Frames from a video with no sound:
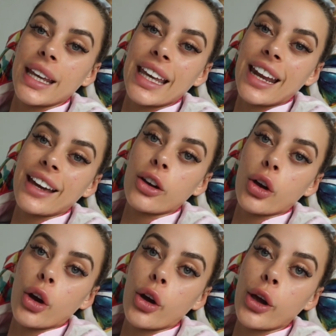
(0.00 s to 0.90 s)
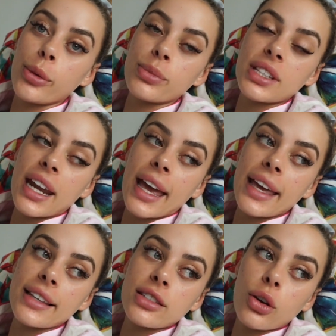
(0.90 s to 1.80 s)
Monique and I go home
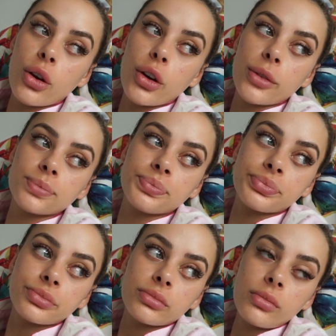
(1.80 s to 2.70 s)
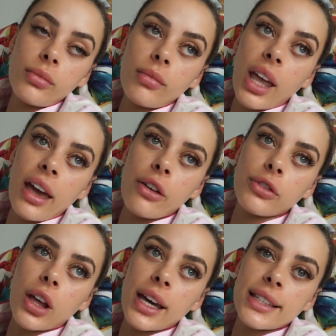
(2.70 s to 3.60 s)
today, so our
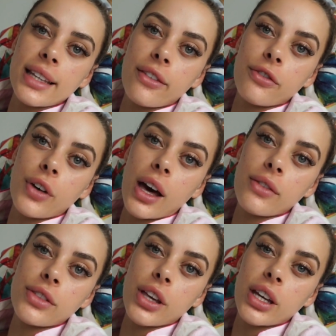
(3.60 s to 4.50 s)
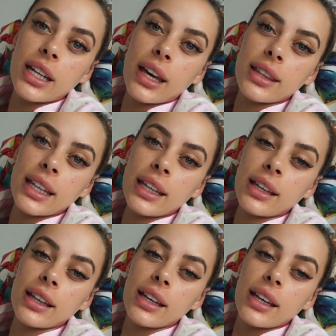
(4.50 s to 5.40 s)
flight is at 5:30, I
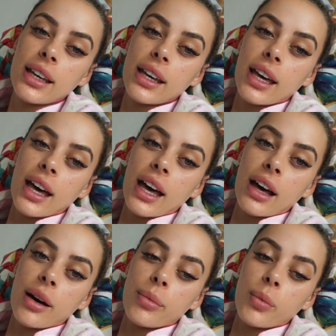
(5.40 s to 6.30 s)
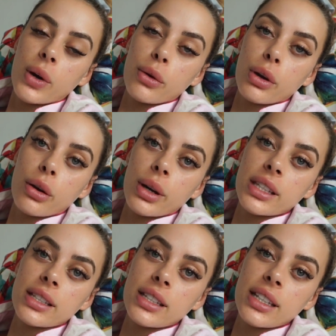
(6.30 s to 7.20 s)
think. We
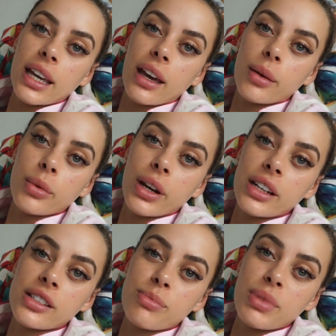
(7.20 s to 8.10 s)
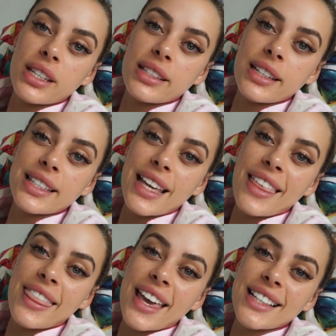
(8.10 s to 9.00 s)
requested to get upgraded to business,
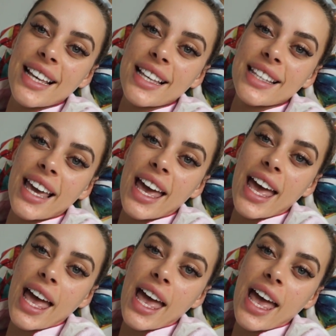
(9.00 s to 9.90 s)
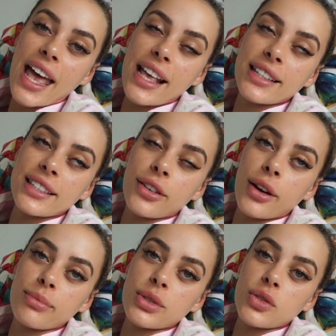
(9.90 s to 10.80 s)
and they said yes, so
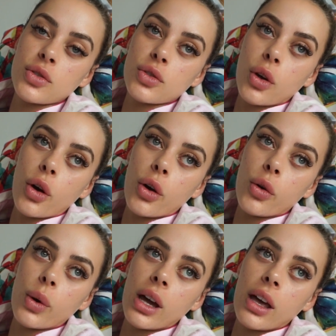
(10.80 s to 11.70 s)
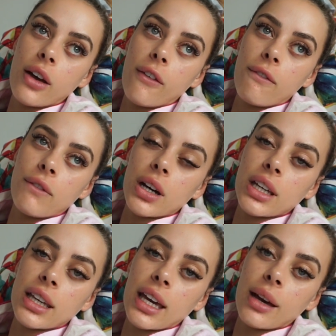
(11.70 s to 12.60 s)
I'm so
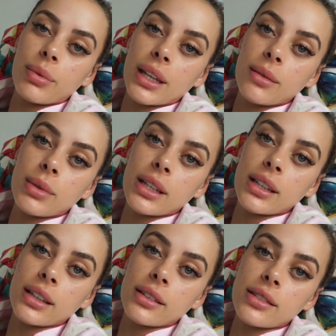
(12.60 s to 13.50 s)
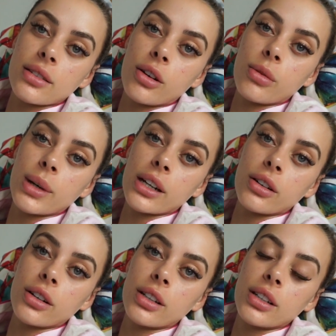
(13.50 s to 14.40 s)
fucking happy because, oh my
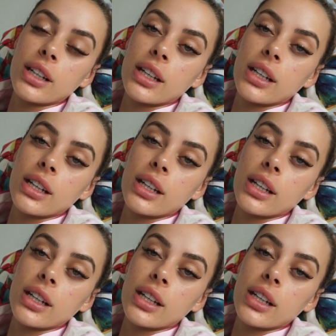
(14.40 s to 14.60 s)
god,